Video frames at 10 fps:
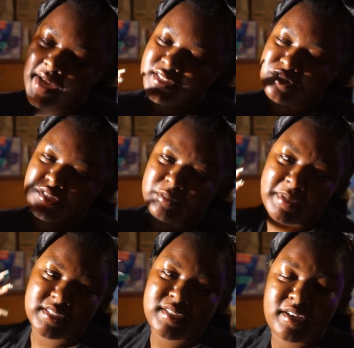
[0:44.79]
As you can see
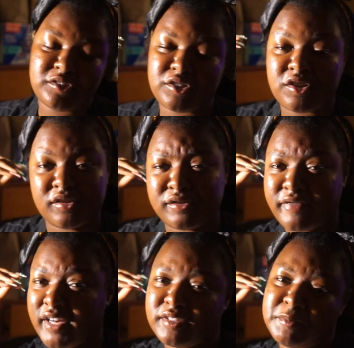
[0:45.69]
by the title, your girl is
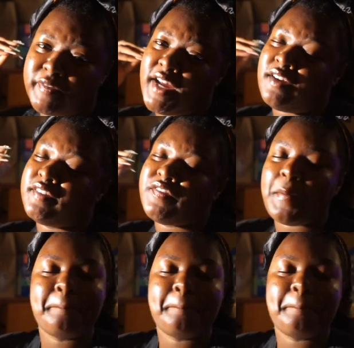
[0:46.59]
finally moving out of the